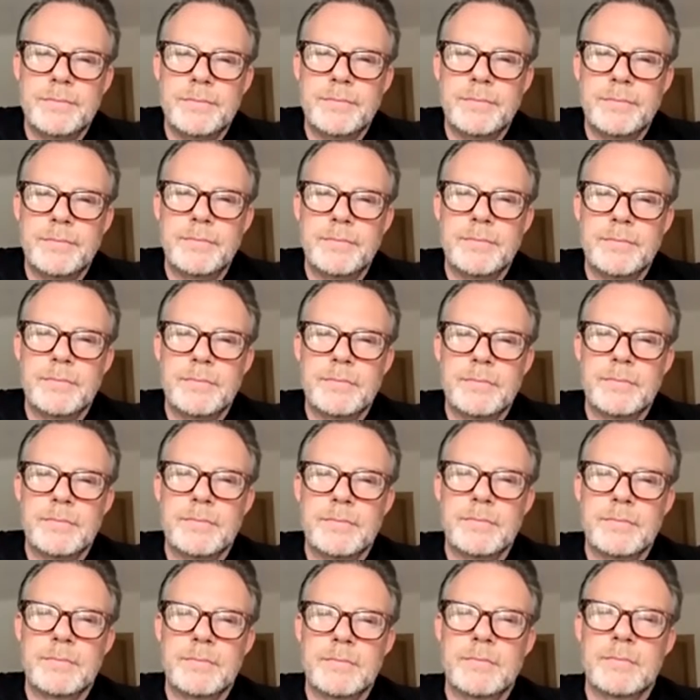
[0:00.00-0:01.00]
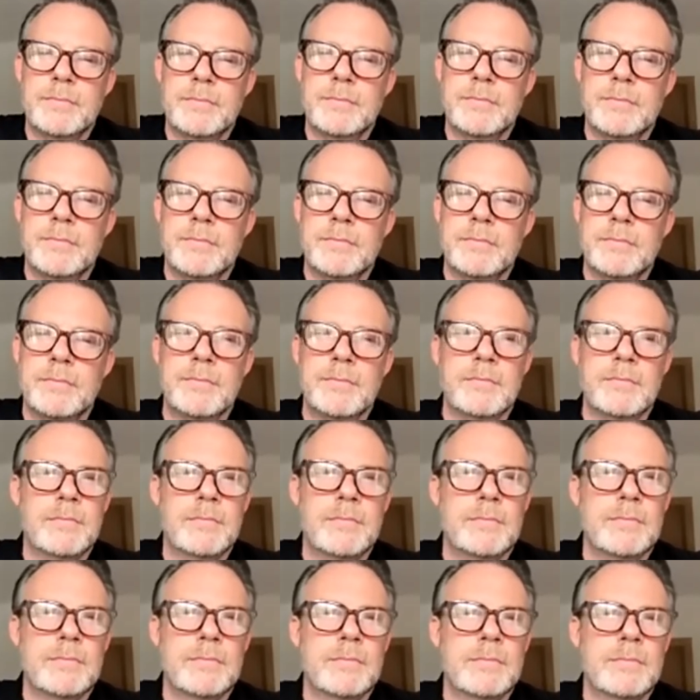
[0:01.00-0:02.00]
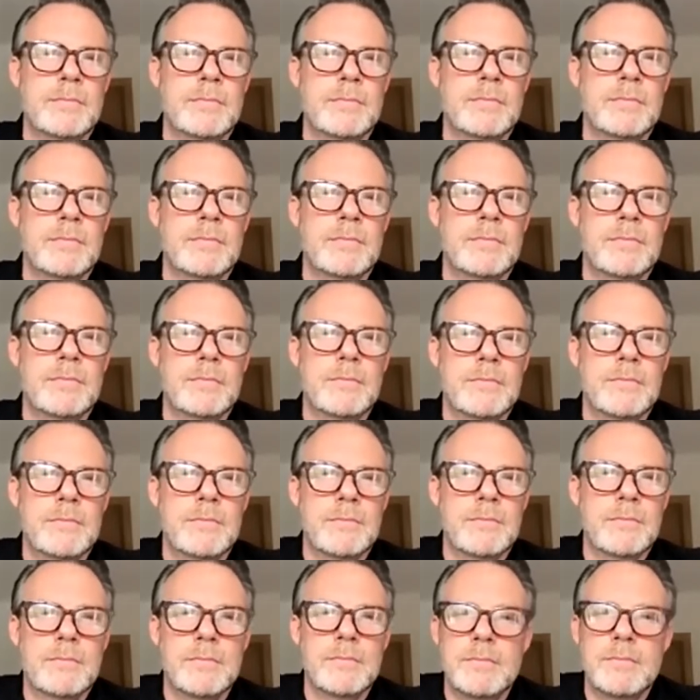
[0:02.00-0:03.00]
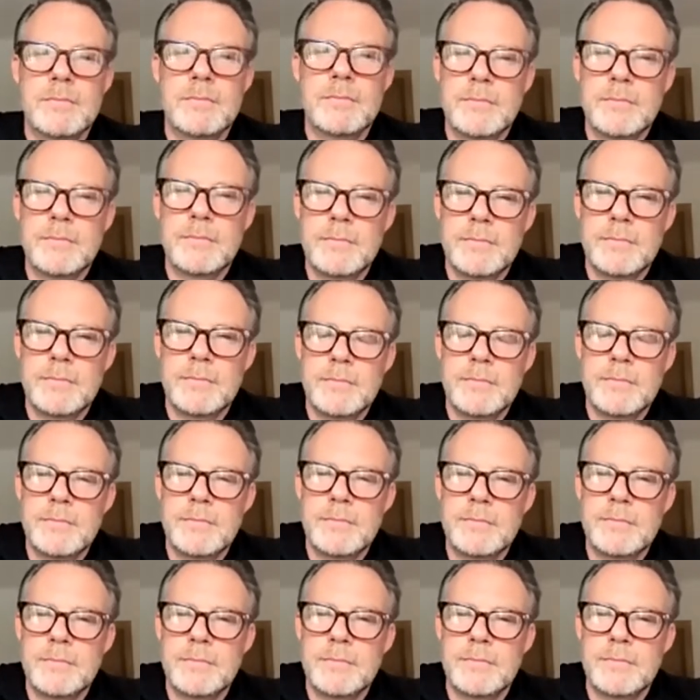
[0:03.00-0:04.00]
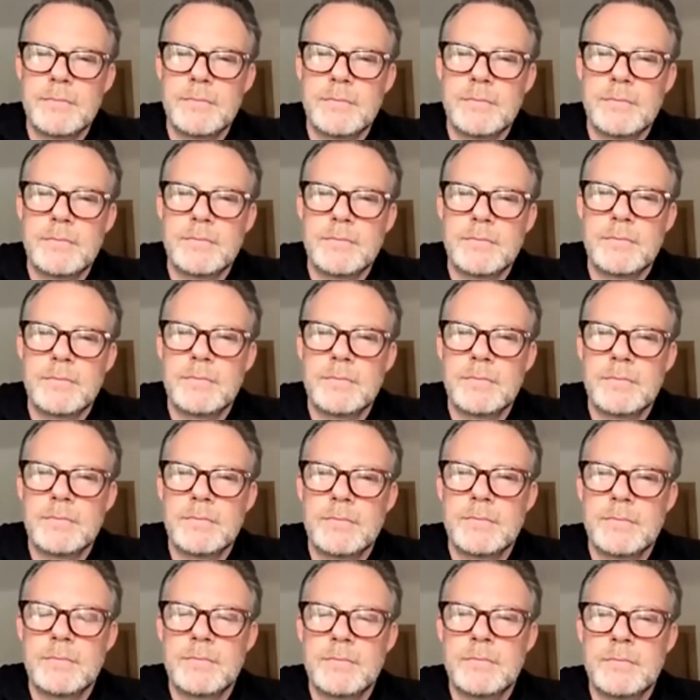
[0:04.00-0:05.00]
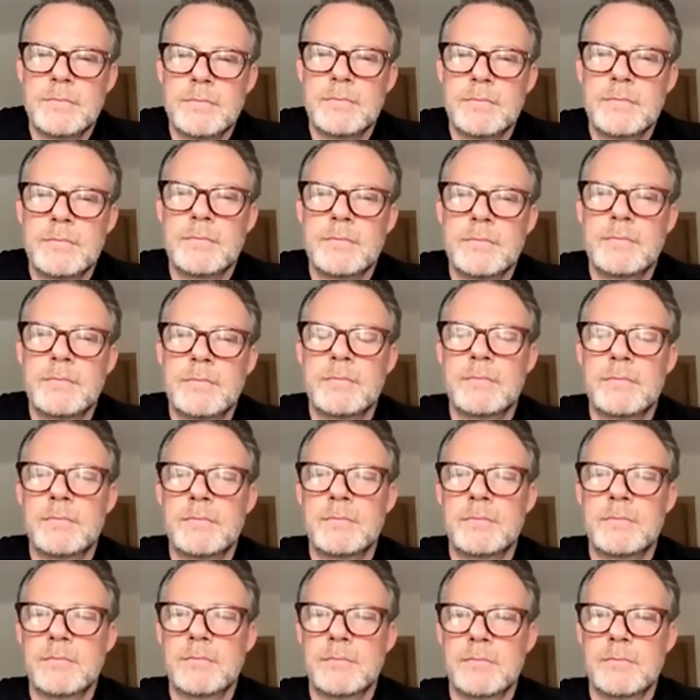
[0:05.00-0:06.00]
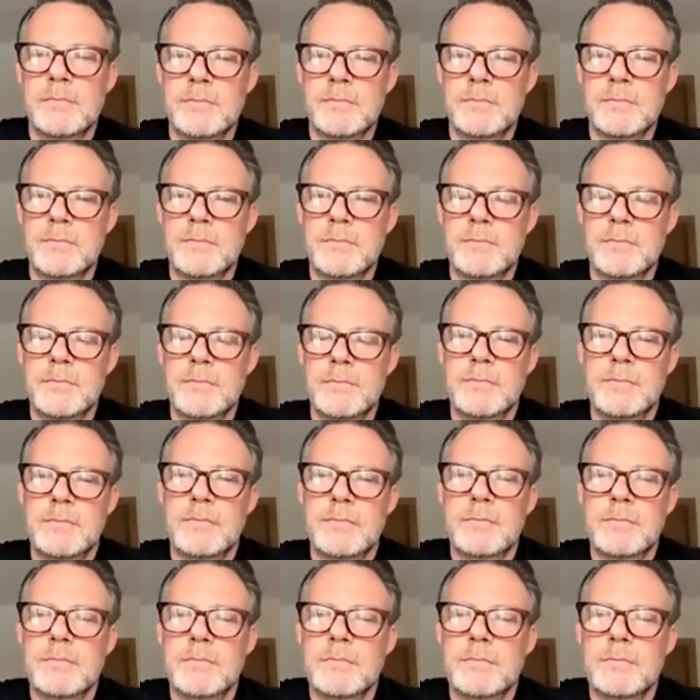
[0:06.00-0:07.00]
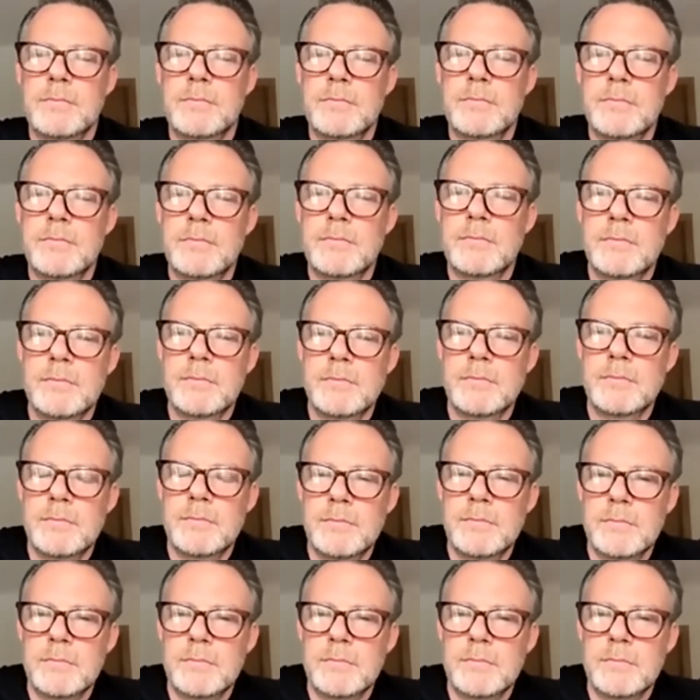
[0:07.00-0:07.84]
This person isn't speaking.